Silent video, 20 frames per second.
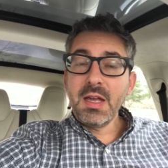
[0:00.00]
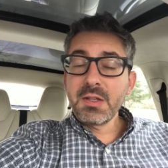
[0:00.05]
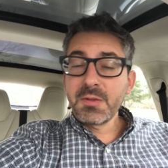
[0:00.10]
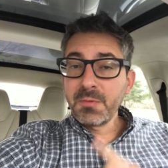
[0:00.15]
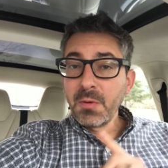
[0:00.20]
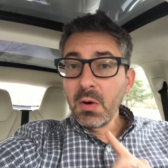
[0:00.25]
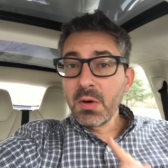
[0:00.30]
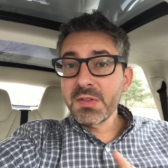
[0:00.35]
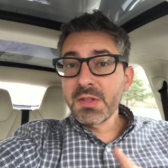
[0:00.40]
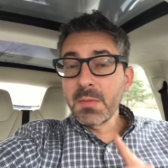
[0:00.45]
As
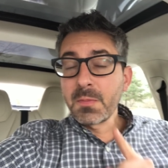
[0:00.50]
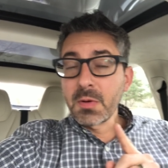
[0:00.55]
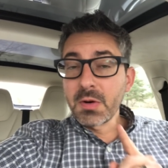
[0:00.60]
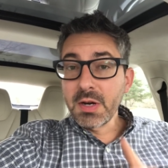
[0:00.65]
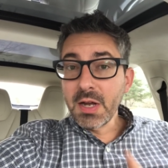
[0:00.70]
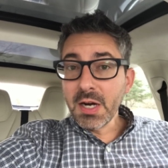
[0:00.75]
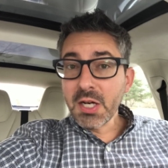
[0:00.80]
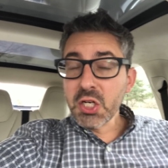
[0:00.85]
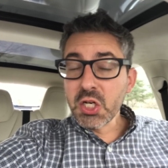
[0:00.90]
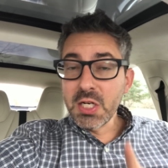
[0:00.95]
far as the
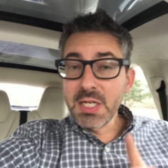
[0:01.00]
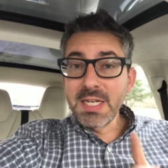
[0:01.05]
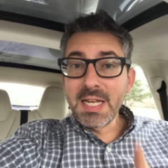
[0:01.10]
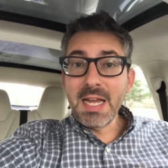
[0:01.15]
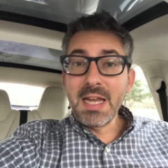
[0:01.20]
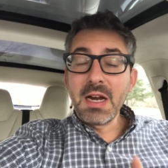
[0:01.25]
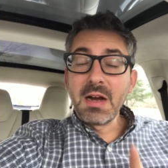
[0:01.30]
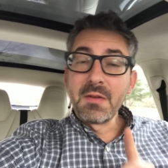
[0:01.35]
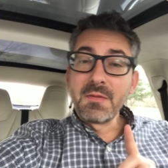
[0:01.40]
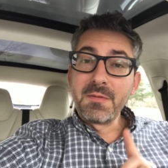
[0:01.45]
production
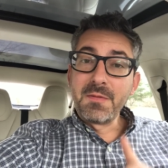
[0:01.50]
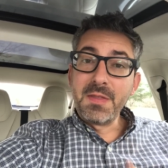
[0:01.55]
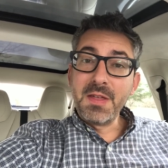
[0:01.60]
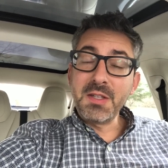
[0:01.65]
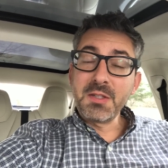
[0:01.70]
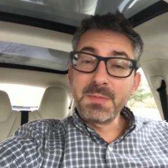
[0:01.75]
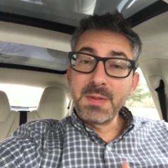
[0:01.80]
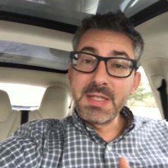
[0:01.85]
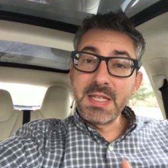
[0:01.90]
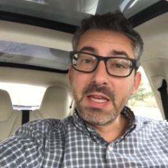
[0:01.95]
date of
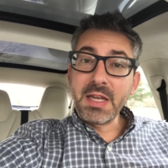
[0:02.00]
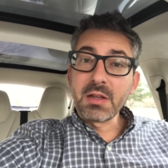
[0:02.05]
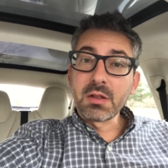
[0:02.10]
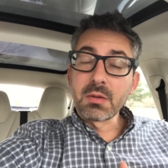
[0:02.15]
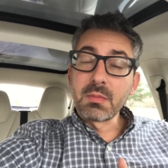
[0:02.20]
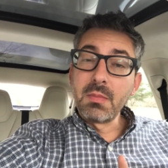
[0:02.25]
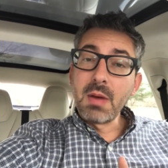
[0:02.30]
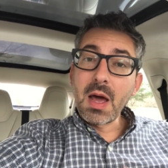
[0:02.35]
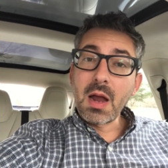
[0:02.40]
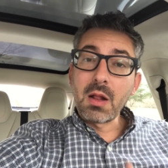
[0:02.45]
this
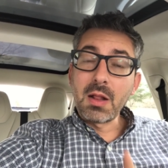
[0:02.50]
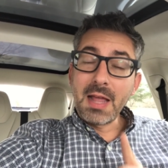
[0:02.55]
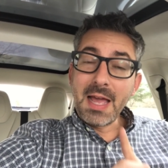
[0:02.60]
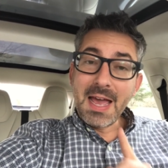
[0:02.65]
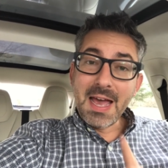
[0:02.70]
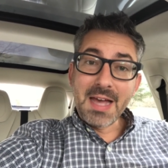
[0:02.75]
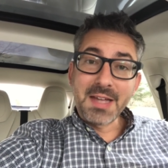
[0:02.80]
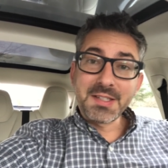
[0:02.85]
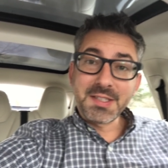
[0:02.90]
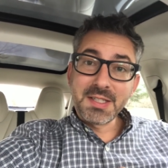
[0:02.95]
particular Model
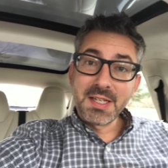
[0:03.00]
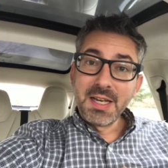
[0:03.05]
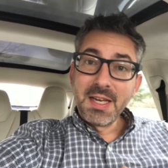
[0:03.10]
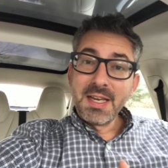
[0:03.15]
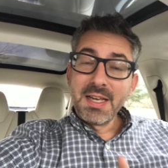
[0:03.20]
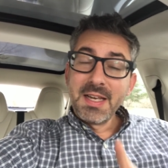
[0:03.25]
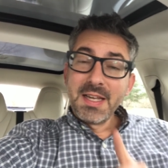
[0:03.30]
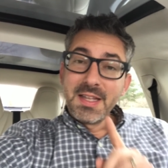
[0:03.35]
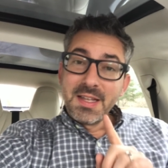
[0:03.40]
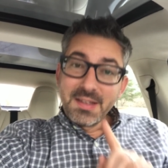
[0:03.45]
S,
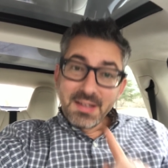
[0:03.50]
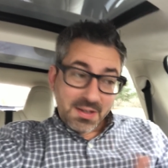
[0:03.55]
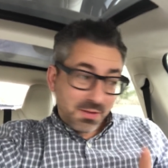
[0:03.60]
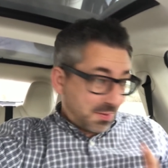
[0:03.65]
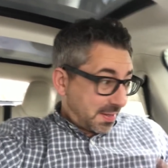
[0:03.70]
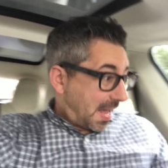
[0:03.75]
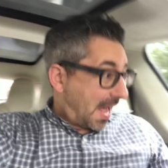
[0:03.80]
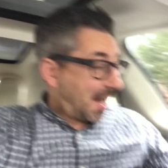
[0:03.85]
it's